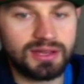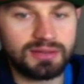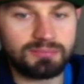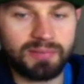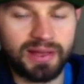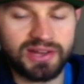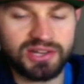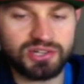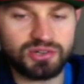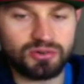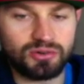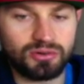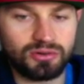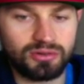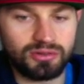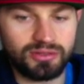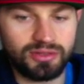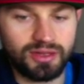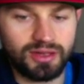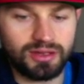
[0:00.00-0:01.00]
make sure
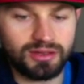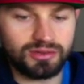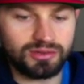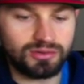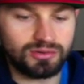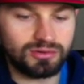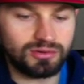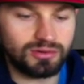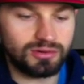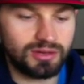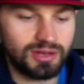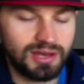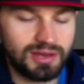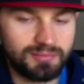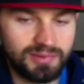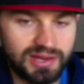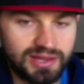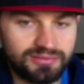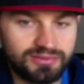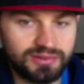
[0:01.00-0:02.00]
that your
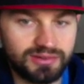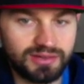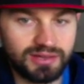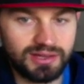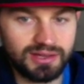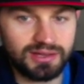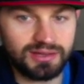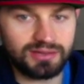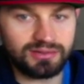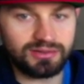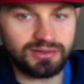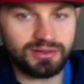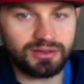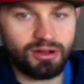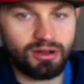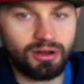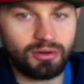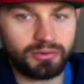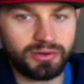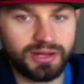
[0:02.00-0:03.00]
Olympic lifting is
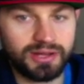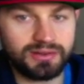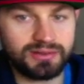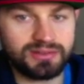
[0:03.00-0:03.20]
dialed in